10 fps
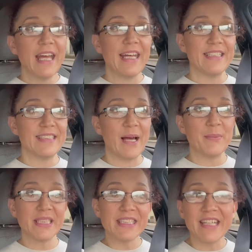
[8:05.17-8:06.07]
and I'm
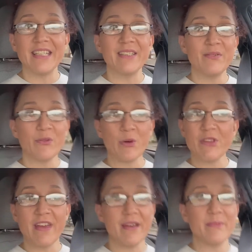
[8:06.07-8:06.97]
excited for
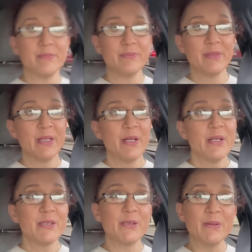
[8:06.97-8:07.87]

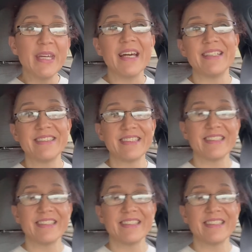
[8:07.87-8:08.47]
them to get